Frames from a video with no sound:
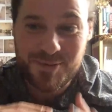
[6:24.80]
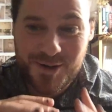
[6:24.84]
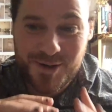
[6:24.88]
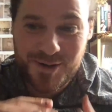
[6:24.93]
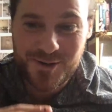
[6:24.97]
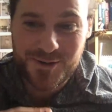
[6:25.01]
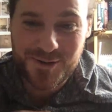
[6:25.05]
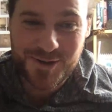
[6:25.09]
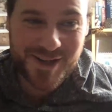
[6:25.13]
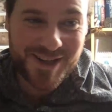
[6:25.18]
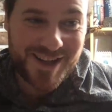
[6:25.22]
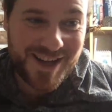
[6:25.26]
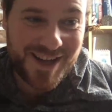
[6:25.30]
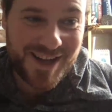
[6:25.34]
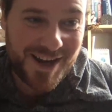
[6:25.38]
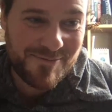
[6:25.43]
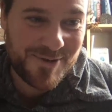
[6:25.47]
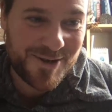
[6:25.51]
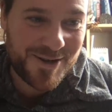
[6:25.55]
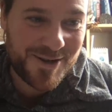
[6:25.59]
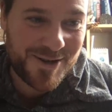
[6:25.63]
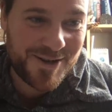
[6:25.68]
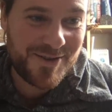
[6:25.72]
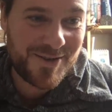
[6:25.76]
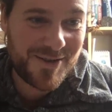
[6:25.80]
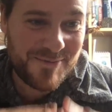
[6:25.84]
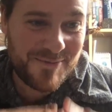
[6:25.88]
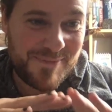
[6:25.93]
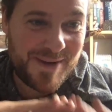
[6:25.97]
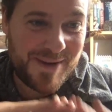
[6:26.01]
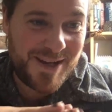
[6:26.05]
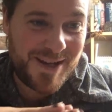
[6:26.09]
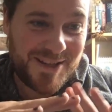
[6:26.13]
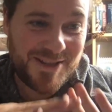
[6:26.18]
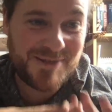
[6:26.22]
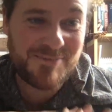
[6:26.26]
but a Polaroid camera
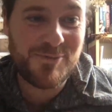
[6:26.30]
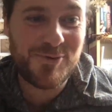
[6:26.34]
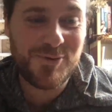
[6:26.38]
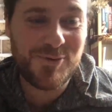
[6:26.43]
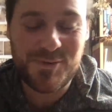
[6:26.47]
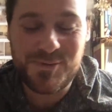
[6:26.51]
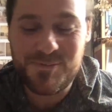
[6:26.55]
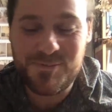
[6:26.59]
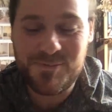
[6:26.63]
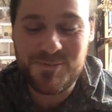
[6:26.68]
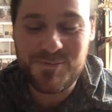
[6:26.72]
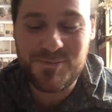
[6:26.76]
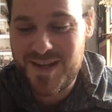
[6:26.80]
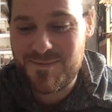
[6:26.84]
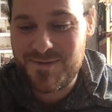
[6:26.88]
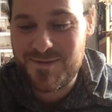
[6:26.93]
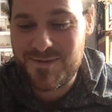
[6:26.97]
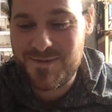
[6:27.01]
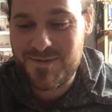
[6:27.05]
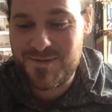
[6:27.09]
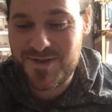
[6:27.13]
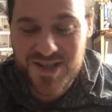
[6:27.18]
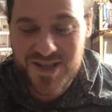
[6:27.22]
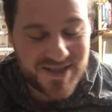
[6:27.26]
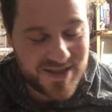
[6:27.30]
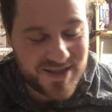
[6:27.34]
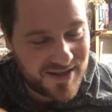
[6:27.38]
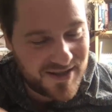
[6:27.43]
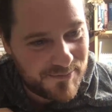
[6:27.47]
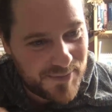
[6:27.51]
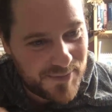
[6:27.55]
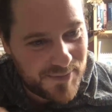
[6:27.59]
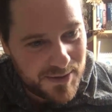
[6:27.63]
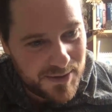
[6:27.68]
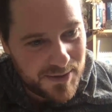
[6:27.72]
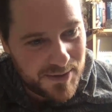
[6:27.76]
that made small images
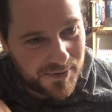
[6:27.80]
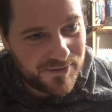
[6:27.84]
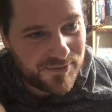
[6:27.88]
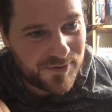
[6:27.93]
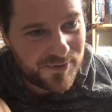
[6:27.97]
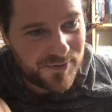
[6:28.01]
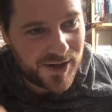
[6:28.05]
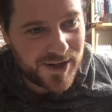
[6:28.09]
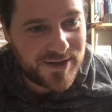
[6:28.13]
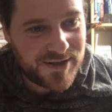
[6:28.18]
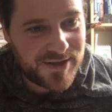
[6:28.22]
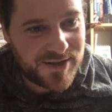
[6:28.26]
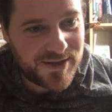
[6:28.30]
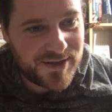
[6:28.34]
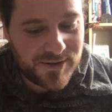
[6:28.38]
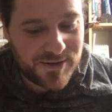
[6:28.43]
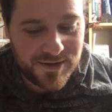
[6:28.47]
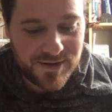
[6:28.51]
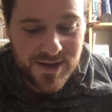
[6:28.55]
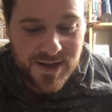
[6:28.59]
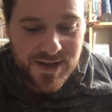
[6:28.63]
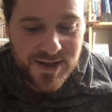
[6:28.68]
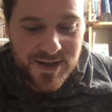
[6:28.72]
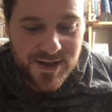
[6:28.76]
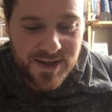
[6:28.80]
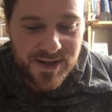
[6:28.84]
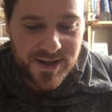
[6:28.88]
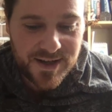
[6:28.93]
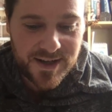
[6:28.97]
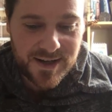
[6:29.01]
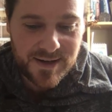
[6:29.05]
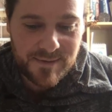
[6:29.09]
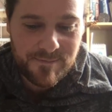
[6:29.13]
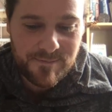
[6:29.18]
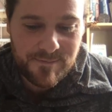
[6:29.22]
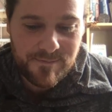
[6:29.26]
that people could write on.
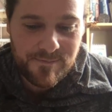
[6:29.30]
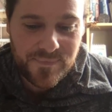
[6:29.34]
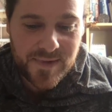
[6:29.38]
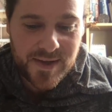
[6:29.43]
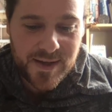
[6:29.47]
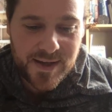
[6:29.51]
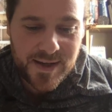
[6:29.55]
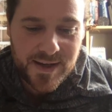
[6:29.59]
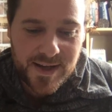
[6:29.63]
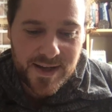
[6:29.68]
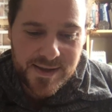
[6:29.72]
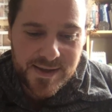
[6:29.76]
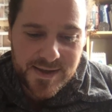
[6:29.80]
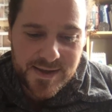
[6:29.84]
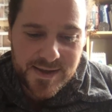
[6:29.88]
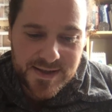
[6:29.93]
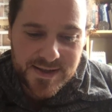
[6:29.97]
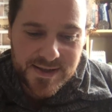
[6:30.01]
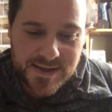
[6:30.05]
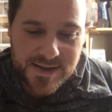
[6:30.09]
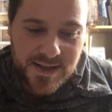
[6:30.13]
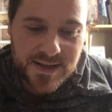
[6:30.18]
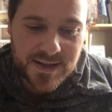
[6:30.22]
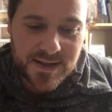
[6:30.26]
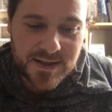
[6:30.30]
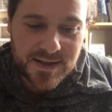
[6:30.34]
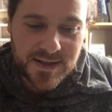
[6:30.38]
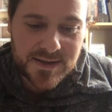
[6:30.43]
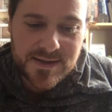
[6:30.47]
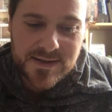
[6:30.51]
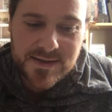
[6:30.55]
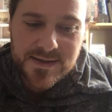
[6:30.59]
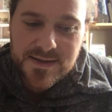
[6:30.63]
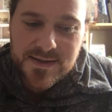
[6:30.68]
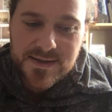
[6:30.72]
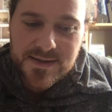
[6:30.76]
In the tea
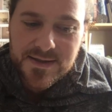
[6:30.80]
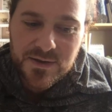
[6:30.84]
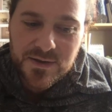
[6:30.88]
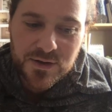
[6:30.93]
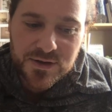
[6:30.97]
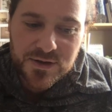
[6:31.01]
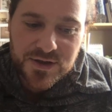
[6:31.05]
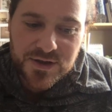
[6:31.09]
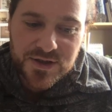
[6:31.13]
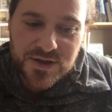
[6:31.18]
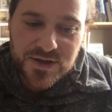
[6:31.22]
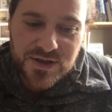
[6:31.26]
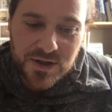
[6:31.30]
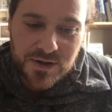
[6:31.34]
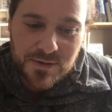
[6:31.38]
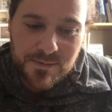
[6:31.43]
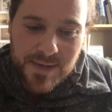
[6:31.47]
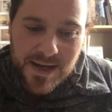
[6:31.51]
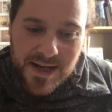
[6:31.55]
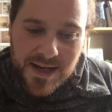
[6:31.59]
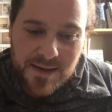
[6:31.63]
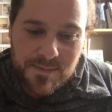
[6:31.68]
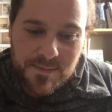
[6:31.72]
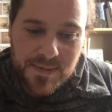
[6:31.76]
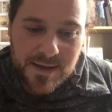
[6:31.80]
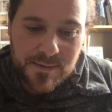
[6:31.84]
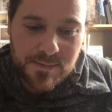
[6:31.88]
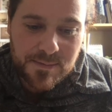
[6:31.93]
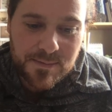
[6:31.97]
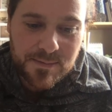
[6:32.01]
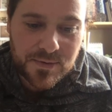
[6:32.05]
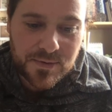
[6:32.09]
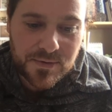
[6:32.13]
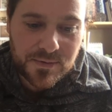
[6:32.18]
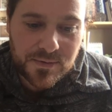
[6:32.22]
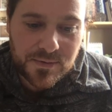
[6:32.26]
gardens, not so many
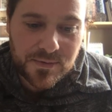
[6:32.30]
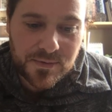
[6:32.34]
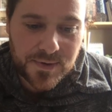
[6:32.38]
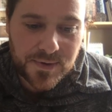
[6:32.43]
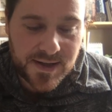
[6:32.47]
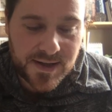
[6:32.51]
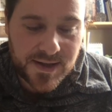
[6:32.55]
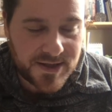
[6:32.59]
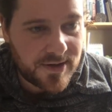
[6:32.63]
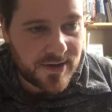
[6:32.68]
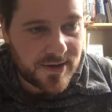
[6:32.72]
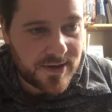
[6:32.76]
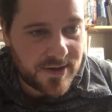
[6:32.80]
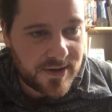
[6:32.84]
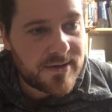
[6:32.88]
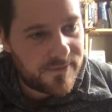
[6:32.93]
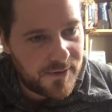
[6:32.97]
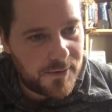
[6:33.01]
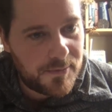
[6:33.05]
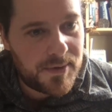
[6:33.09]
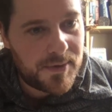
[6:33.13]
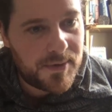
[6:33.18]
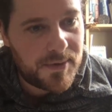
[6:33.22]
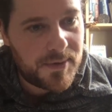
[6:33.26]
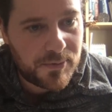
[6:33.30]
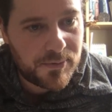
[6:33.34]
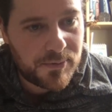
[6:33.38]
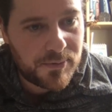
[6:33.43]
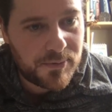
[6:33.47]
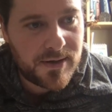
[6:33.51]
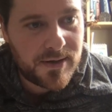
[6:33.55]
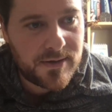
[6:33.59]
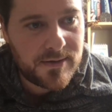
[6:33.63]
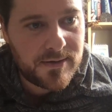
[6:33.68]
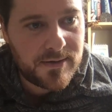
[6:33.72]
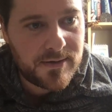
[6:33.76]
people were literate, a few people
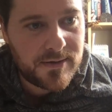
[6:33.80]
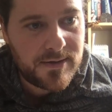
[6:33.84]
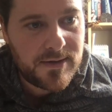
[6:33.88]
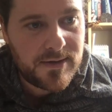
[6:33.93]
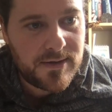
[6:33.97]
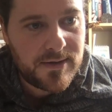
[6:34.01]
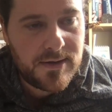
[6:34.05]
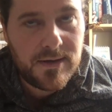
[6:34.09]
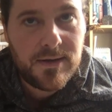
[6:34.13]
were.